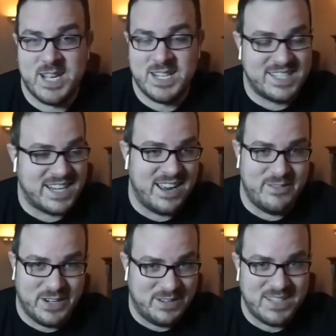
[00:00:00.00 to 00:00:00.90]
I just
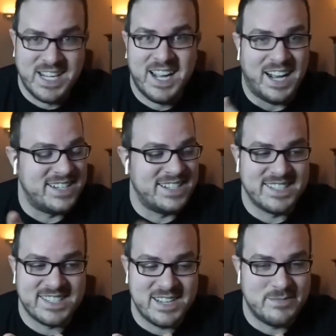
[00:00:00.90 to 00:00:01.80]
gave up. I didn't
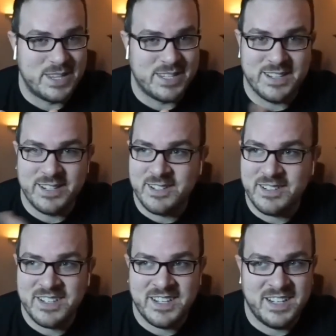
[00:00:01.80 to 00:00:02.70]
see him in theater.
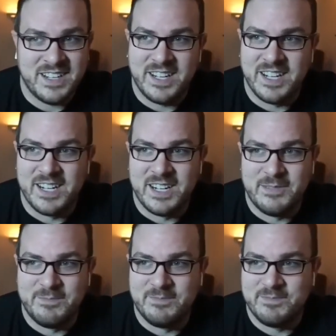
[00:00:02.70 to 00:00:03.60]

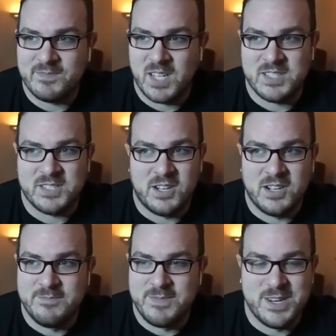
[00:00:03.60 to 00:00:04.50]
Um, I
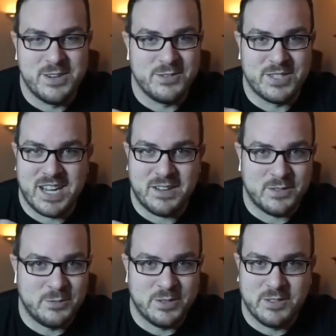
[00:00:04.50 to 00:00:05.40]
saw him years
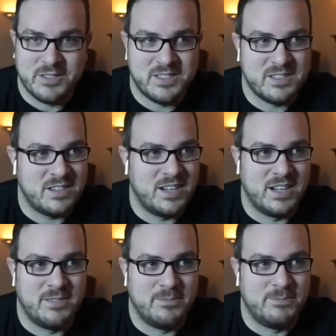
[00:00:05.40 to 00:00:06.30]
afterwards.
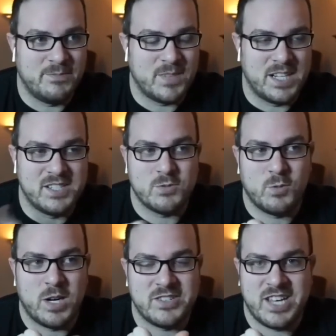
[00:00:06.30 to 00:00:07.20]
Um, I just
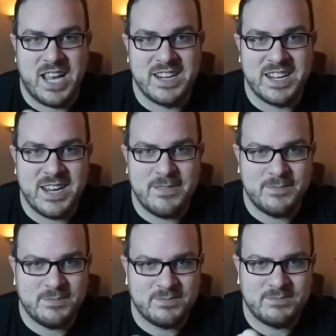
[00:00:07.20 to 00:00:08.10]
watched
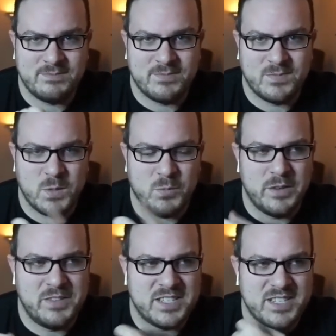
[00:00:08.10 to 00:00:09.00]
Endgame the
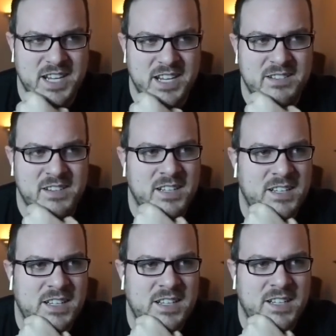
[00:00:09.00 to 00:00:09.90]
previous night
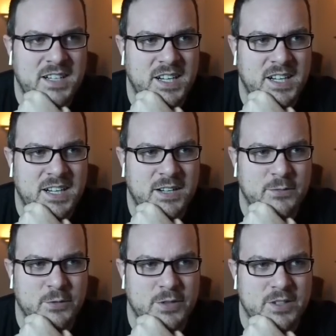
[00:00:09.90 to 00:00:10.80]
uh,
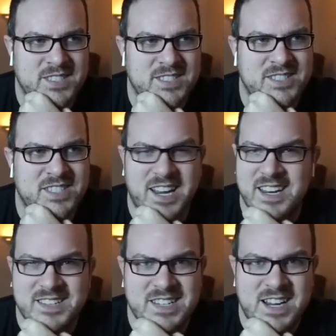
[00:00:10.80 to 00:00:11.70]
for the
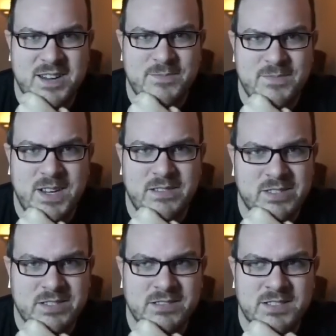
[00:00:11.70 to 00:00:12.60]
second time ever.